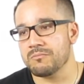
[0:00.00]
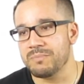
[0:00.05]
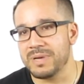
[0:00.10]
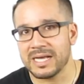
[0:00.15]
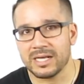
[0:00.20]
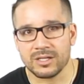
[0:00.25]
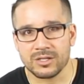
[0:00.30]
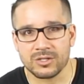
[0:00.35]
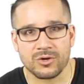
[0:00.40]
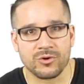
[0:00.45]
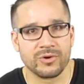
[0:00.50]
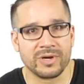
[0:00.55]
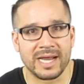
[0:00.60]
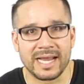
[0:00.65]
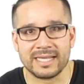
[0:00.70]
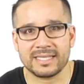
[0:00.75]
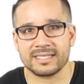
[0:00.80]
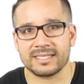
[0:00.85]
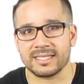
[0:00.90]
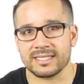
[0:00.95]
Bill
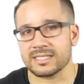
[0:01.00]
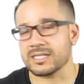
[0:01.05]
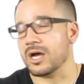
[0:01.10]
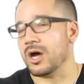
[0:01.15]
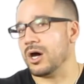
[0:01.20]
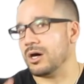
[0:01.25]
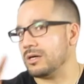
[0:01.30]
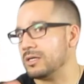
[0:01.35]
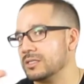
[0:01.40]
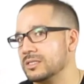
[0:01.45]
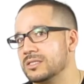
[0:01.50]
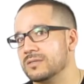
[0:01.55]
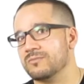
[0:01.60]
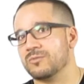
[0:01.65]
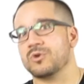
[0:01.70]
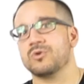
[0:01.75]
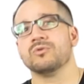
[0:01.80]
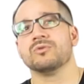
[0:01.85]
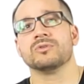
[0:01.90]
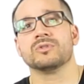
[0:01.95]
creates this awesome,
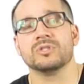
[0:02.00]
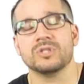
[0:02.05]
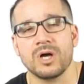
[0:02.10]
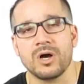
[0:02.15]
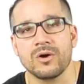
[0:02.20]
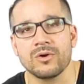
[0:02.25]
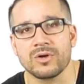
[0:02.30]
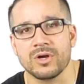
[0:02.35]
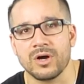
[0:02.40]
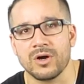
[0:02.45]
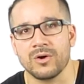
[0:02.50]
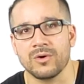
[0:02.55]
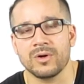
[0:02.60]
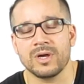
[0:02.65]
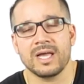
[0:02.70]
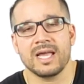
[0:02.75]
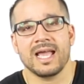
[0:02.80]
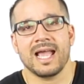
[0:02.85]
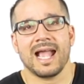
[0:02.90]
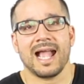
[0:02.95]
cool logo,
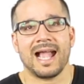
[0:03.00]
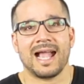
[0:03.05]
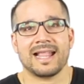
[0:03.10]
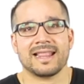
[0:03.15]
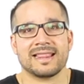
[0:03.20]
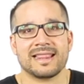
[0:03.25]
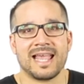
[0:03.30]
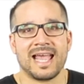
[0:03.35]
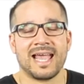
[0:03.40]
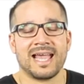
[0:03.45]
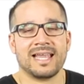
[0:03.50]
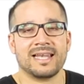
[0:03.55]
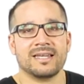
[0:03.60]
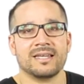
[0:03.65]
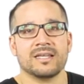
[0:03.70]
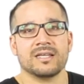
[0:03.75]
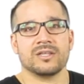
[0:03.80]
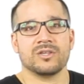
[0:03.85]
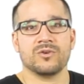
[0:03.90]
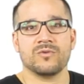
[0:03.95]
and
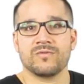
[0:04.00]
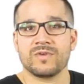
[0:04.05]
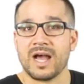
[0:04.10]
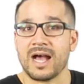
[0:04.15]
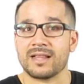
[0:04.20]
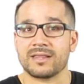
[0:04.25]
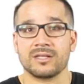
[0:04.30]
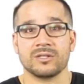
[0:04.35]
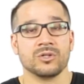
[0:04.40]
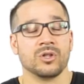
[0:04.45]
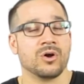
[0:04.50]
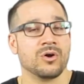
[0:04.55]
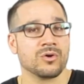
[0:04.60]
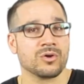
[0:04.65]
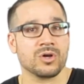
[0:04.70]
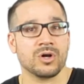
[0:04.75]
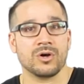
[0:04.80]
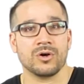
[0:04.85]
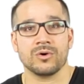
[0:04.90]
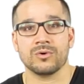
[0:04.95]
then you've got the
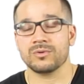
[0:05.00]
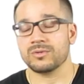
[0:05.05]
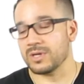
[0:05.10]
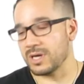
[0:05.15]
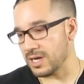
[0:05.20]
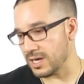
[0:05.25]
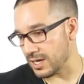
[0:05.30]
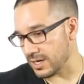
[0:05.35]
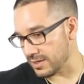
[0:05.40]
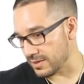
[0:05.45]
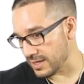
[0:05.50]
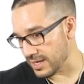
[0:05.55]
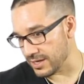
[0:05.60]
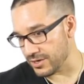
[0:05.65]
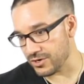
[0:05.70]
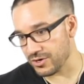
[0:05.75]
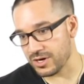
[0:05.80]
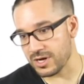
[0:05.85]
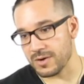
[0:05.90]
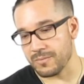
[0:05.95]
logo in
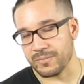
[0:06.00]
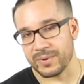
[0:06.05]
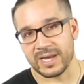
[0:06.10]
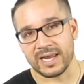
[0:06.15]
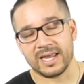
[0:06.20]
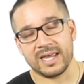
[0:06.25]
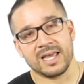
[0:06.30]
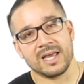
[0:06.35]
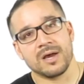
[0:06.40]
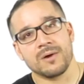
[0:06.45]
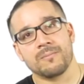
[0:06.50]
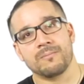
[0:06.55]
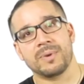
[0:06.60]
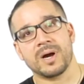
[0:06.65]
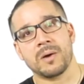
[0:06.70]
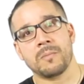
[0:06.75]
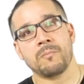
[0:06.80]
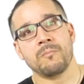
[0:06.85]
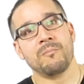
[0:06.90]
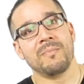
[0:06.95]
your company,
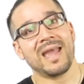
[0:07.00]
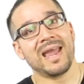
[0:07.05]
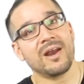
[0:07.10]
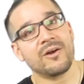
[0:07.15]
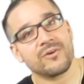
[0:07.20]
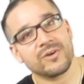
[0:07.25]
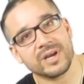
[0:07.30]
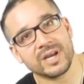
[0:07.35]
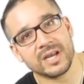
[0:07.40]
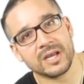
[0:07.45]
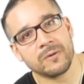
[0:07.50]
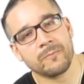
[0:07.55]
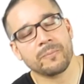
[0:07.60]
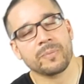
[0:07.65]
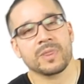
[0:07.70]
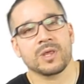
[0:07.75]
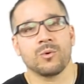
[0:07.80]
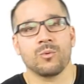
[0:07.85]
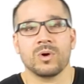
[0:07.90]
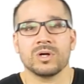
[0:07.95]
but Mary
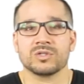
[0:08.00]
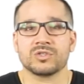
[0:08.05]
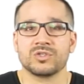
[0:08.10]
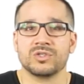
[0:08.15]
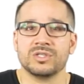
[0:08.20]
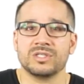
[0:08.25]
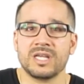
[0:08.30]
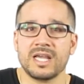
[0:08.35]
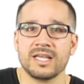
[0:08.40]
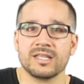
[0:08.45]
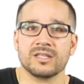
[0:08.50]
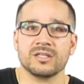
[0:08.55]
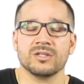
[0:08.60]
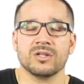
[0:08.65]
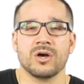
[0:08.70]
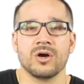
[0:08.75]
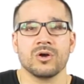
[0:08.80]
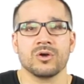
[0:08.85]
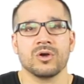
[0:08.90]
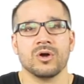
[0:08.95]
wants to take the
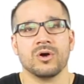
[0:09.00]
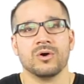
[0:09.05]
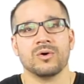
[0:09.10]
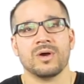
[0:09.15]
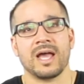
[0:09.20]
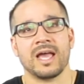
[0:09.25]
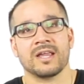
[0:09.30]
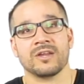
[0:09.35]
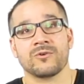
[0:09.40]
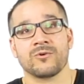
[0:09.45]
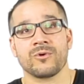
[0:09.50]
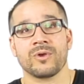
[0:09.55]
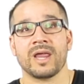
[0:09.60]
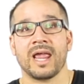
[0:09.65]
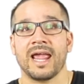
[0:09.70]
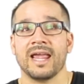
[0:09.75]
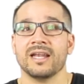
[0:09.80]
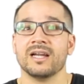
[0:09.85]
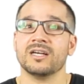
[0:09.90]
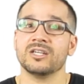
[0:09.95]
logo and
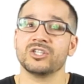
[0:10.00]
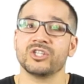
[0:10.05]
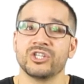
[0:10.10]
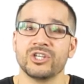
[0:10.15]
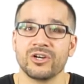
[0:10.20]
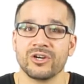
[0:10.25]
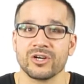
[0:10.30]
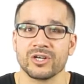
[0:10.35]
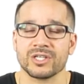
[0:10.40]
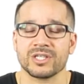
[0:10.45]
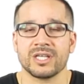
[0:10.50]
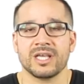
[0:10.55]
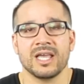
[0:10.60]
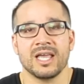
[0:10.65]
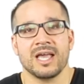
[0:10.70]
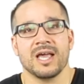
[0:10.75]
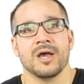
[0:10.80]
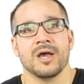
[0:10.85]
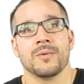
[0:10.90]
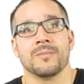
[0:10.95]
create a shirt.
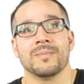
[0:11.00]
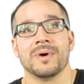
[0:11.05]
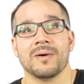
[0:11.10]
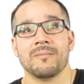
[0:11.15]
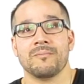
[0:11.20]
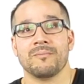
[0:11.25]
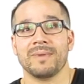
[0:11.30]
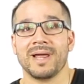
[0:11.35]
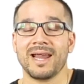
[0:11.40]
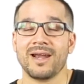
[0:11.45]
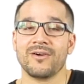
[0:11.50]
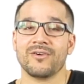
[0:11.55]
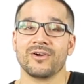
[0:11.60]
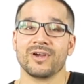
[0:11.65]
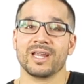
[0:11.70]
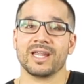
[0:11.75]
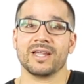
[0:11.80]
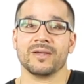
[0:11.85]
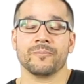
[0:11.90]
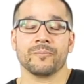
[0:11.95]
But
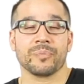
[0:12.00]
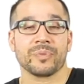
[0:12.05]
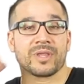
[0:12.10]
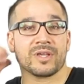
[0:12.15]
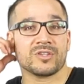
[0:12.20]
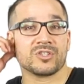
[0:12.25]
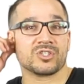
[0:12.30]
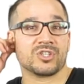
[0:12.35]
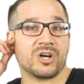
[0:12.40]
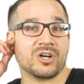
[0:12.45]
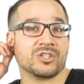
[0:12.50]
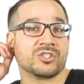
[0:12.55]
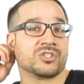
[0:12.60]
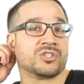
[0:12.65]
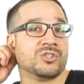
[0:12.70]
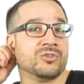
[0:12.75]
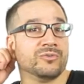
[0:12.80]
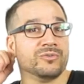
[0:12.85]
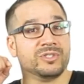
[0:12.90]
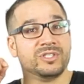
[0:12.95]
Mary starts
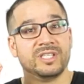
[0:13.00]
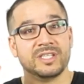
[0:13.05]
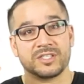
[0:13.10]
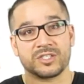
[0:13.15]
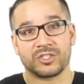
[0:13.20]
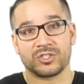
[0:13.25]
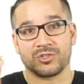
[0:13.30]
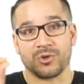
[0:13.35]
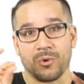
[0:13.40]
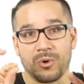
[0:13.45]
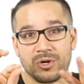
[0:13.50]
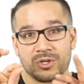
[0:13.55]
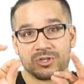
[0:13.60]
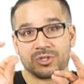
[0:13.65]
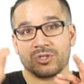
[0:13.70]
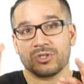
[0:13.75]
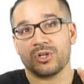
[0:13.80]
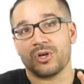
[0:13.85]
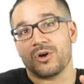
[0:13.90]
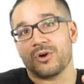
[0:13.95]
to distort
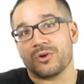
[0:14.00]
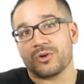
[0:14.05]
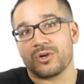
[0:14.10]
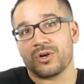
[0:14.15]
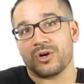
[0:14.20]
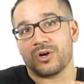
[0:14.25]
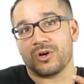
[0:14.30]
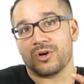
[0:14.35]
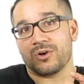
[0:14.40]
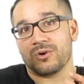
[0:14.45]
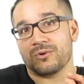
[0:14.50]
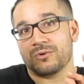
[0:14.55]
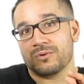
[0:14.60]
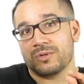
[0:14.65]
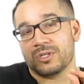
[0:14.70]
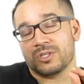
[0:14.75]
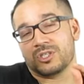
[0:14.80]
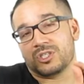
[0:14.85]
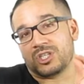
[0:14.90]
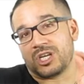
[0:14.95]
the
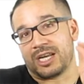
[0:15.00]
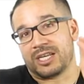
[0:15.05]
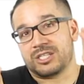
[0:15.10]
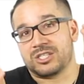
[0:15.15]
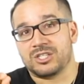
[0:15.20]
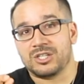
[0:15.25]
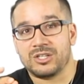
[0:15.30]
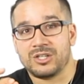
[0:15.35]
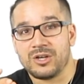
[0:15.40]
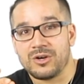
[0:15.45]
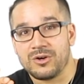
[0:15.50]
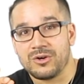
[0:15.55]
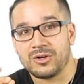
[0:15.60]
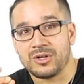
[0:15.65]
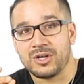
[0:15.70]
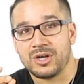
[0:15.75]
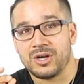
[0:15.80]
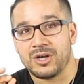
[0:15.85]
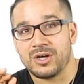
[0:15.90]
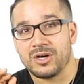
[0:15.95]
logo, change the
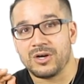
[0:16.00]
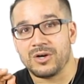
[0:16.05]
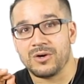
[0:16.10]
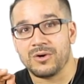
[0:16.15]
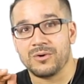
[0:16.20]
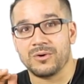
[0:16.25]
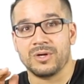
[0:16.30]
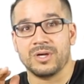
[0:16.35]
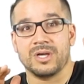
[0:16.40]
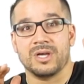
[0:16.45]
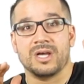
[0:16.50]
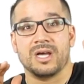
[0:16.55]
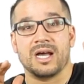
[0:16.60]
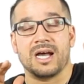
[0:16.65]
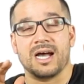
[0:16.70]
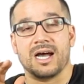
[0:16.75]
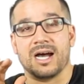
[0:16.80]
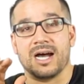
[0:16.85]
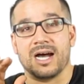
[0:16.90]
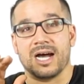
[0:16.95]
logo,
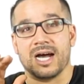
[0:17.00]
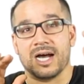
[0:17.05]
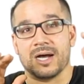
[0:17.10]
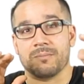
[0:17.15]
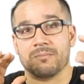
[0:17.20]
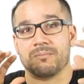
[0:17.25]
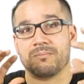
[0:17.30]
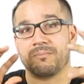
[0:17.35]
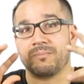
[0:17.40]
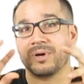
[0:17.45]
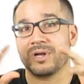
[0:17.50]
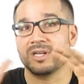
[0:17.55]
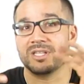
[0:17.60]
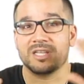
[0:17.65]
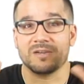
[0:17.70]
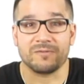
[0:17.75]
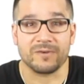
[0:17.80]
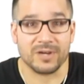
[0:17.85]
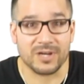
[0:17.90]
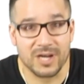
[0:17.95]
put a
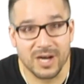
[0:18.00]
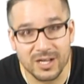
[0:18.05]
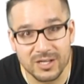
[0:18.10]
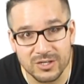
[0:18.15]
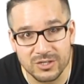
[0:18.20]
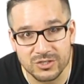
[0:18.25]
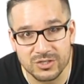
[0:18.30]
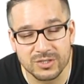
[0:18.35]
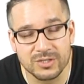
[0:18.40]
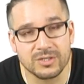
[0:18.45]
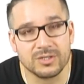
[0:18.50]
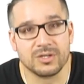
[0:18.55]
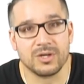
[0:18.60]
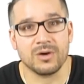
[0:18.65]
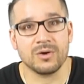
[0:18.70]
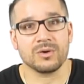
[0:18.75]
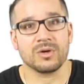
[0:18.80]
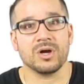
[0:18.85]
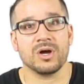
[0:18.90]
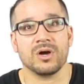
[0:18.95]
different color to the
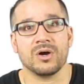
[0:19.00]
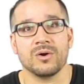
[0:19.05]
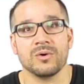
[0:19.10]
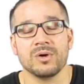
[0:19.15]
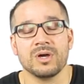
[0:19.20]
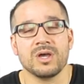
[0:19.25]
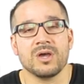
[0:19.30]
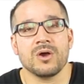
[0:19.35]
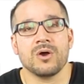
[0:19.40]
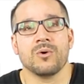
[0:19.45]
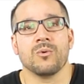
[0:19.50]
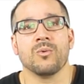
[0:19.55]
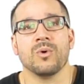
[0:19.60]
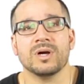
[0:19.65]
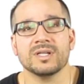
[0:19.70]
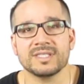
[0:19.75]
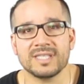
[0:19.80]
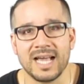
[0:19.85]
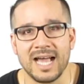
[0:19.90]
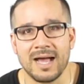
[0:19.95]
logo.
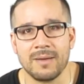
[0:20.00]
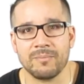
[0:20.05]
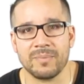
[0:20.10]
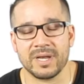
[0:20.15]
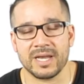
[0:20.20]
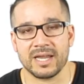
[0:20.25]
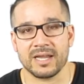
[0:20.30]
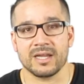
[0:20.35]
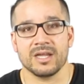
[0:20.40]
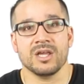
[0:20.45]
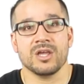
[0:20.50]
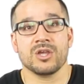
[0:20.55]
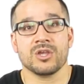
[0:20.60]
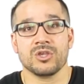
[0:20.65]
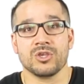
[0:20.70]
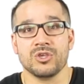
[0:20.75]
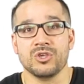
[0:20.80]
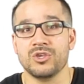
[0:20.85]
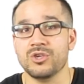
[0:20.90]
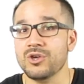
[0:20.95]
What's happening?
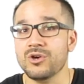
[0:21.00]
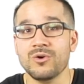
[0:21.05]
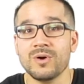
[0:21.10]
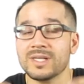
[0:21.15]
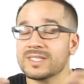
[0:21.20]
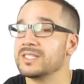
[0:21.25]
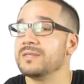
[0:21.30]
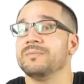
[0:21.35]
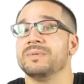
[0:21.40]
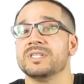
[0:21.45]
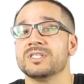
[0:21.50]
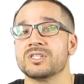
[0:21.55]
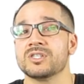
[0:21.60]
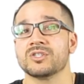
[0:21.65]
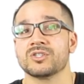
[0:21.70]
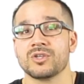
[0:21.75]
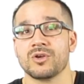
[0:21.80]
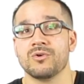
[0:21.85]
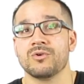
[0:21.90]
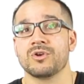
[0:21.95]
You as the
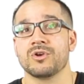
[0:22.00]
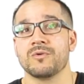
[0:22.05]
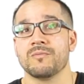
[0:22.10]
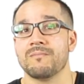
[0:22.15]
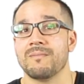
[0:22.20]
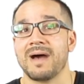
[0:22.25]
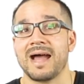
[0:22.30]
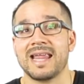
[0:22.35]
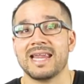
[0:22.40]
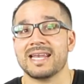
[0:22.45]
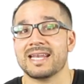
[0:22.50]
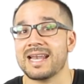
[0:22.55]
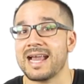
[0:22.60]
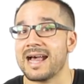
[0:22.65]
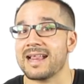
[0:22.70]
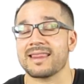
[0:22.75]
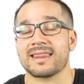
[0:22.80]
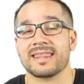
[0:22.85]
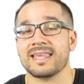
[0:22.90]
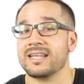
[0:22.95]
business owner might
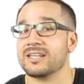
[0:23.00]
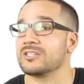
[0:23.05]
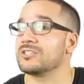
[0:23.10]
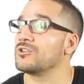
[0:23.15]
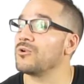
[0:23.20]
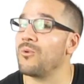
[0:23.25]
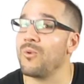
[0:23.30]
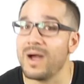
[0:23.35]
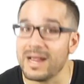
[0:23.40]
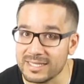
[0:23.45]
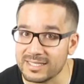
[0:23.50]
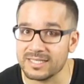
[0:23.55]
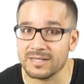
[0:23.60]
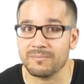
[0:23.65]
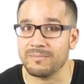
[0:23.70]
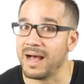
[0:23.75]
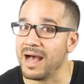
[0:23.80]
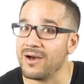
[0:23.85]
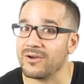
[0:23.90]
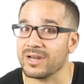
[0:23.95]
not think twice
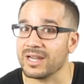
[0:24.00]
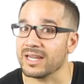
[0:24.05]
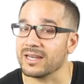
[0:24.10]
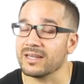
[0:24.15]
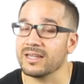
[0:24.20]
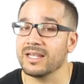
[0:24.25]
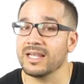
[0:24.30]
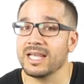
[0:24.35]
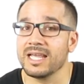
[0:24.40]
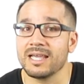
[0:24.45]
about it.